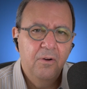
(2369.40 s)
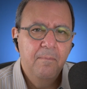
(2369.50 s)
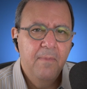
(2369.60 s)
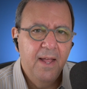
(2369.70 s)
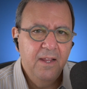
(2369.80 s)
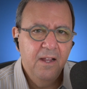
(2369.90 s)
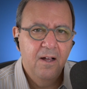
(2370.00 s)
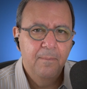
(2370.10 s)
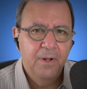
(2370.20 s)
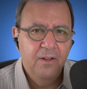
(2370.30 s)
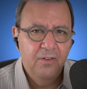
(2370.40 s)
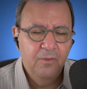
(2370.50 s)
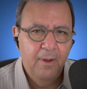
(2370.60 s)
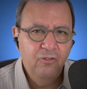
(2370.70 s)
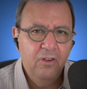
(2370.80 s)
many companies,
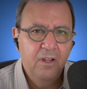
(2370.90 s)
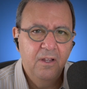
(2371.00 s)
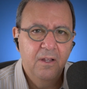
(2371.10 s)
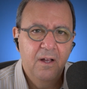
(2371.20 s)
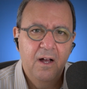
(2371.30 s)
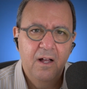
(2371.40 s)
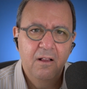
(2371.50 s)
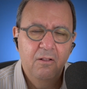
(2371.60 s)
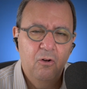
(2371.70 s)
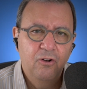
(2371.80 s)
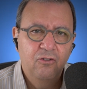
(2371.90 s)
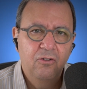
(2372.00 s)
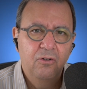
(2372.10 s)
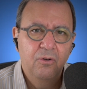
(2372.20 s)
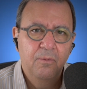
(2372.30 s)
especially uh,
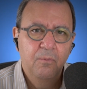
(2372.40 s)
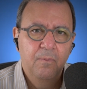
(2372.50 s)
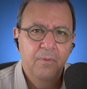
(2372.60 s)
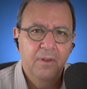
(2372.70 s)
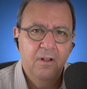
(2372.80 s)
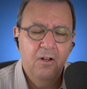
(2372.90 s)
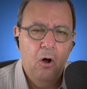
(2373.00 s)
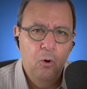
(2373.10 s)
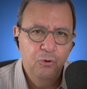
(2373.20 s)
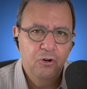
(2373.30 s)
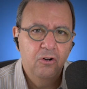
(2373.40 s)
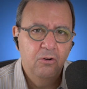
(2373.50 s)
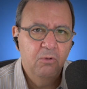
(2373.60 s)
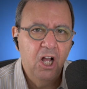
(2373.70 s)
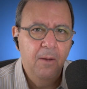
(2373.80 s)
larger,
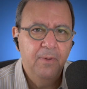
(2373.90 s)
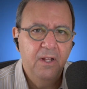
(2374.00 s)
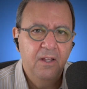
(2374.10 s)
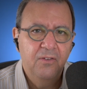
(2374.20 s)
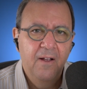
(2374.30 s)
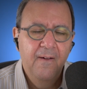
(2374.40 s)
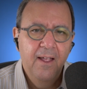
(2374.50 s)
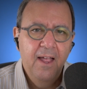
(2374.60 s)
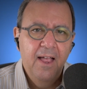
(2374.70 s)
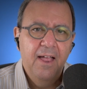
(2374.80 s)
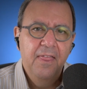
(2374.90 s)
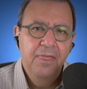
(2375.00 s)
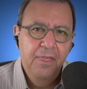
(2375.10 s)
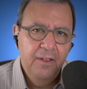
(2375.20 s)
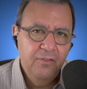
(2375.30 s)
older companies,
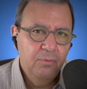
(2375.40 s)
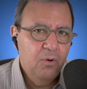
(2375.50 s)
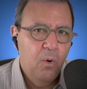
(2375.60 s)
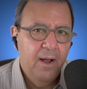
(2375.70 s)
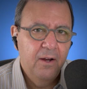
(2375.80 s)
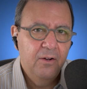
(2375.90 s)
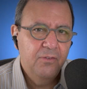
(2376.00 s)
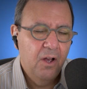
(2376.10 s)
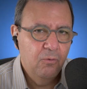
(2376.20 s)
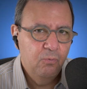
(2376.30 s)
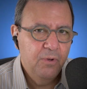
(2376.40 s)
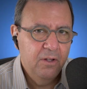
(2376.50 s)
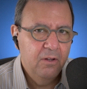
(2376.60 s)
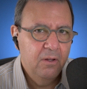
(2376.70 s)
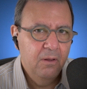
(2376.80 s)
this requires a
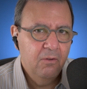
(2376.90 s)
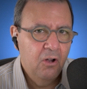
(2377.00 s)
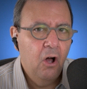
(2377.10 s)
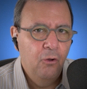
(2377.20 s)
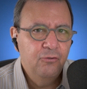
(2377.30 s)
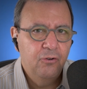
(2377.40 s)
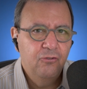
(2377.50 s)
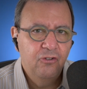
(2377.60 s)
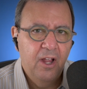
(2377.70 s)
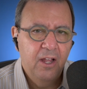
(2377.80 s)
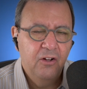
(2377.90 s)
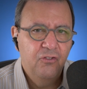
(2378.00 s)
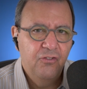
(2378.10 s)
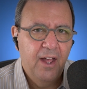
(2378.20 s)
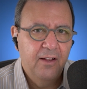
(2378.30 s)
real culture
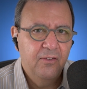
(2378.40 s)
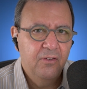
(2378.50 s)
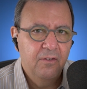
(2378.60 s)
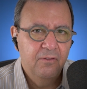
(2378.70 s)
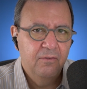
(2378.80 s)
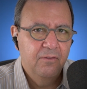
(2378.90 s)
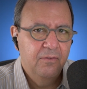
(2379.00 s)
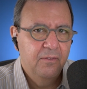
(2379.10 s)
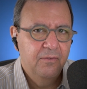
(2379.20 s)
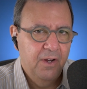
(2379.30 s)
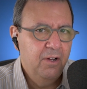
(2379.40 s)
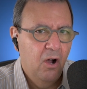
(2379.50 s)
change that's very